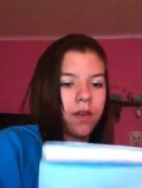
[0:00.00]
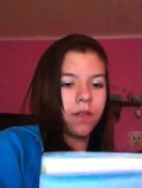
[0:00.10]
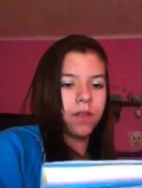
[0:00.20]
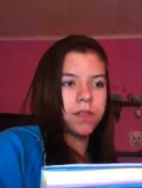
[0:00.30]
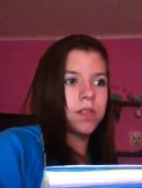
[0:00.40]

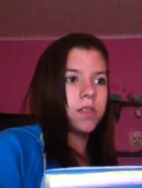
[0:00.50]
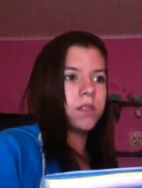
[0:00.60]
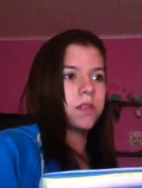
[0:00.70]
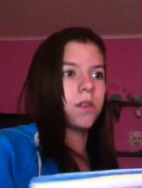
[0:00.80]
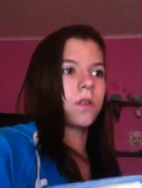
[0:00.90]
This
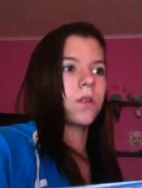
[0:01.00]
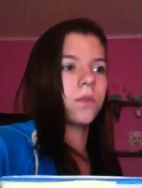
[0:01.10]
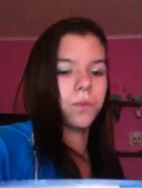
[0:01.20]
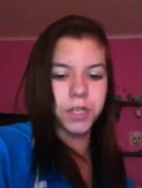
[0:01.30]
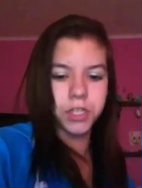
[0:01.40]
is
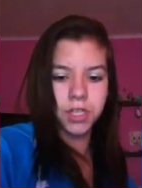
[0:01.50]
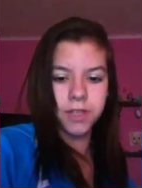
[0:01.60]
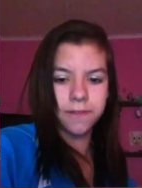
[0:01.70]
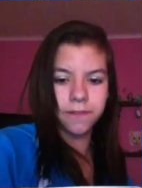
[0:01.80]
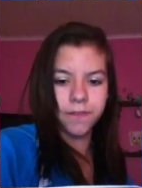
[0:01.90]

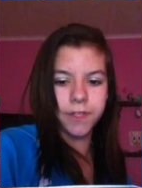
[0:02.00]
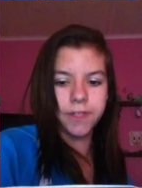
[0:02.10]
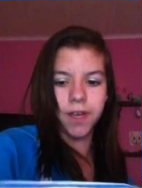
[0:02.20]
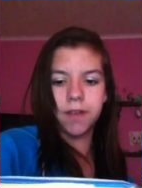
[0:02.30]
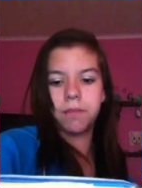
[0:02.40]
Reaching for
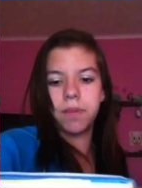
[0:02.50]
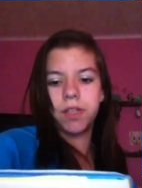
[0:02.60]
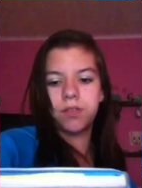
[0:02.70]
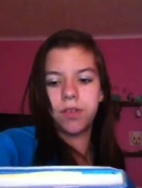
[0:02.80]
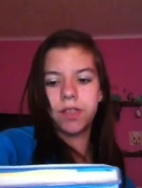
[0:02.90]
Sun
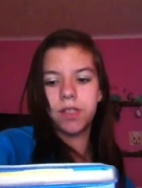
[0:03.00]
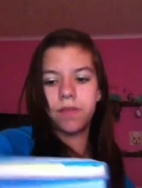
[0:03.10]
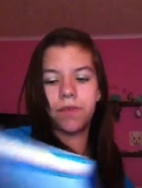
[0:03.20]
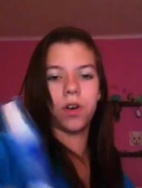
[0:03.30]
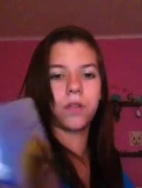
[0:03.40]
by Tracie,
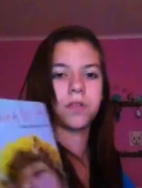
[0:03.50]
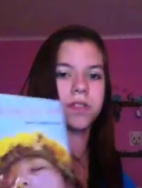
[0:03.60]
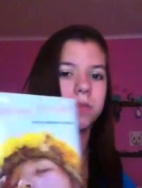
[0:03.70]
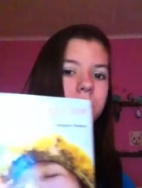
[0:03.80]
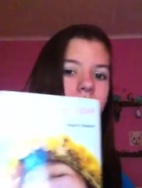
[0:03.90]
Vaughn,
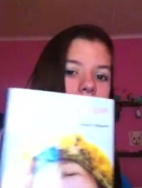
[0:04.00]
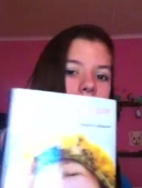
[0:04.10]
Zimmer.